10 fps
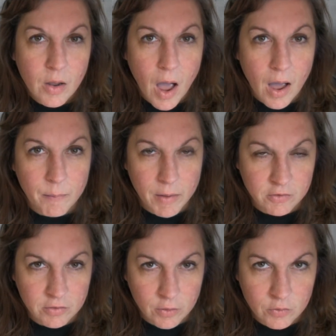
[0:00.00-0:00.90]
I
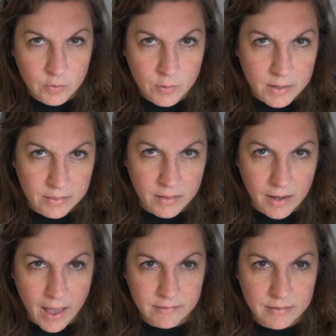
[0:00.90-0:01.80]
showed you in the
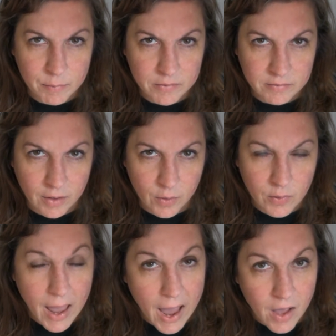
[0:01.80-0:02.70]
last episode
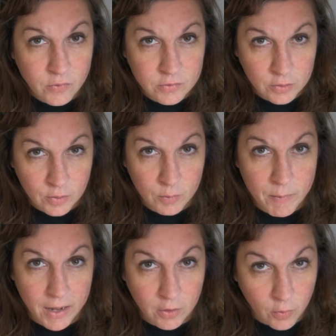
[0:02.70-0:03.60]
how to
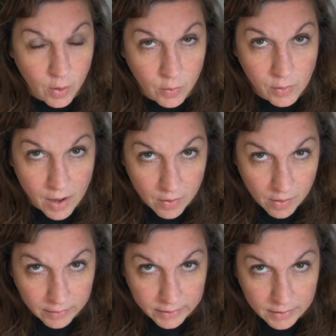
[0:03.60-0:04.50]
make your own
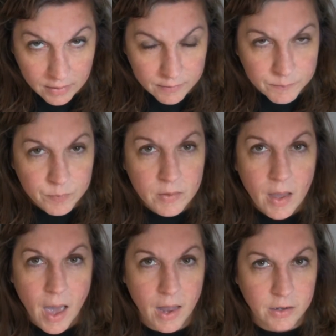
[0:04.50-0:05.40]
alcohol ink,
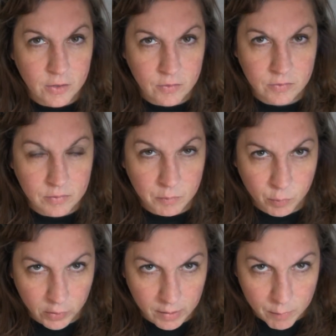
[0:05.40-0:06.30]
how to use
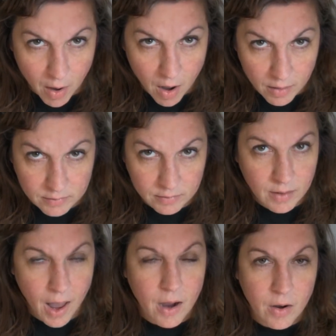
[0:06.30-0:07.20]
pre-bought
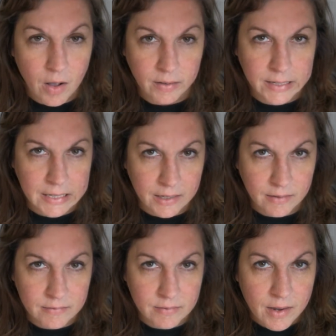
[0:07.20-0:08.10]
alcohol
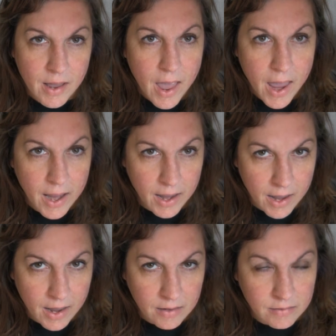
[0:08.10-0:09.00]
inks,
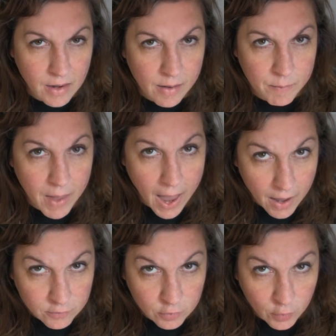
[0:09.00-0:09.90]
and
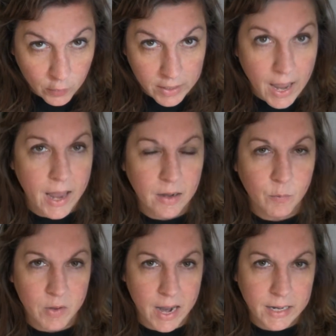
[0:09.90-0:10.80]
how to create
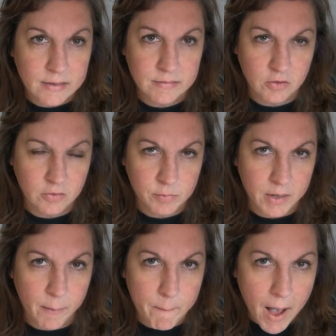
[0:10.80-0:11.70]
what I consider to be
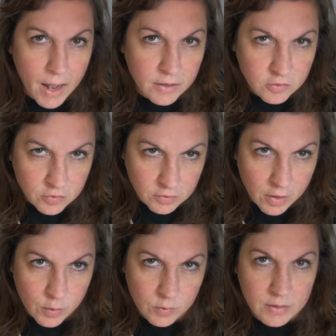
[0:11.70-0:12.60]
a polished
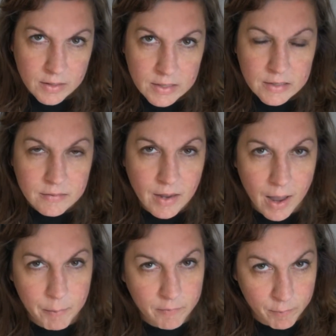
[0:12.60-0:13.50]
stone
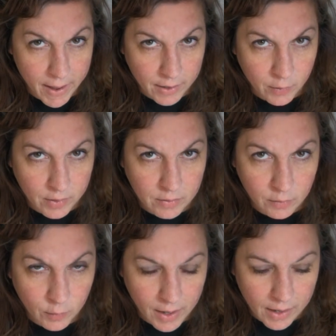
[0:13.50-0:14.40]
type of background.
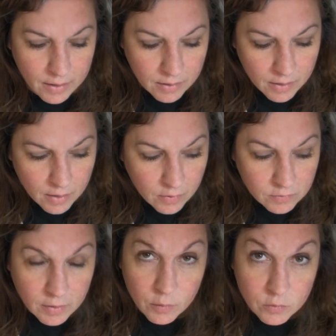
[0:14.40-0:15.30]
Okay,
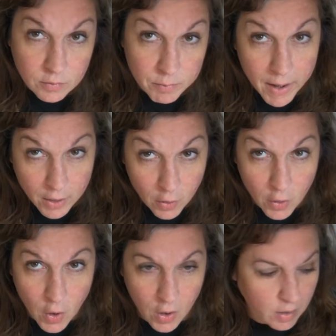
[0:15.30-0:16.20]
so to make our
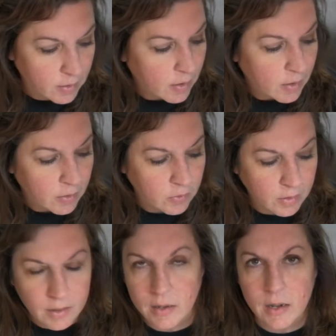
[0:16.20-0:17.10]
card, you're
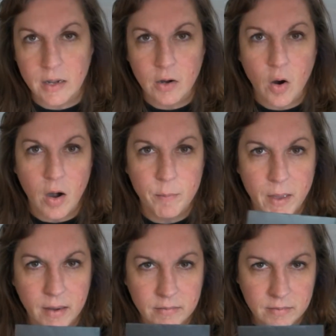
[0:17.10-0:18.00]
going to need a card
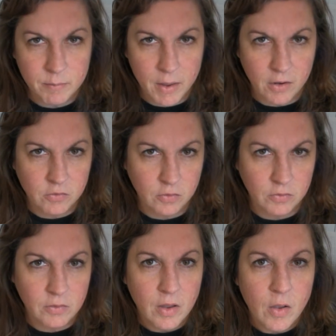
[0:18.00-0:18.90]
base that
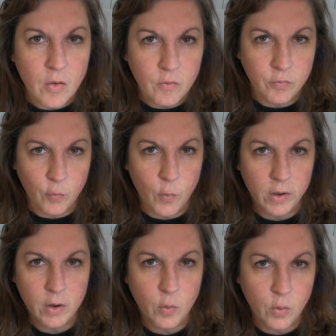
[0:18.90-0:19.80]
measures 4
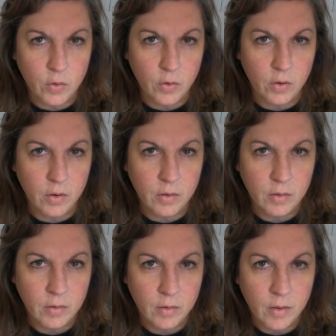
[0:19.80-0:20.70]
1/4
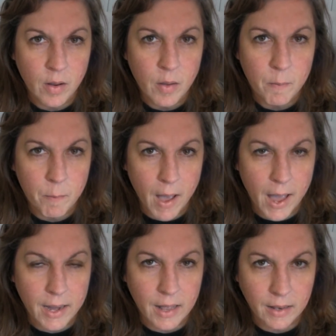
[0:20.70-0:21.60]

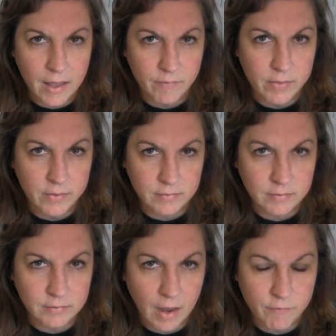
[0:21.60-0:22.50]
by 11. This
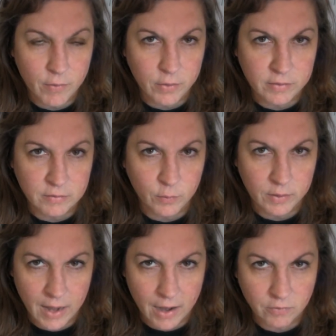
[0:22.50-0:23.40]
is top folded, so
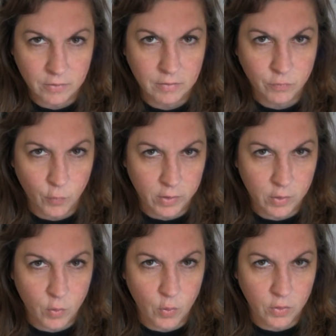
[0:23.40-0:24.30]
it actually is 4
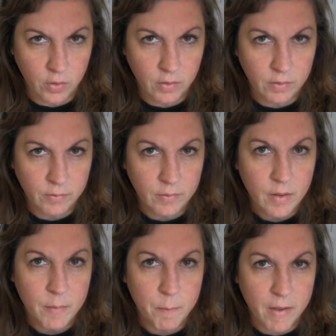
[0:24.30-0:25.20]
1/4
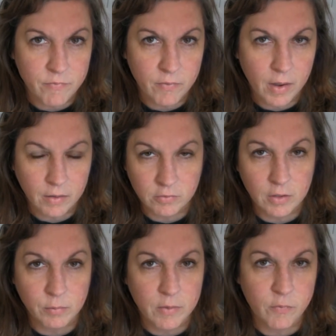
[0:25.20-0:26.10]
by 4
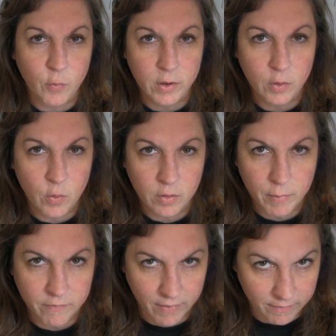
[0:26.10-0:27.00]
1/4
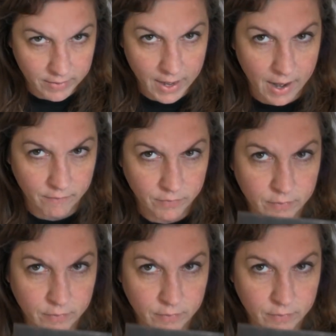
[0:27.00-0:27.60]
by 5 1/2.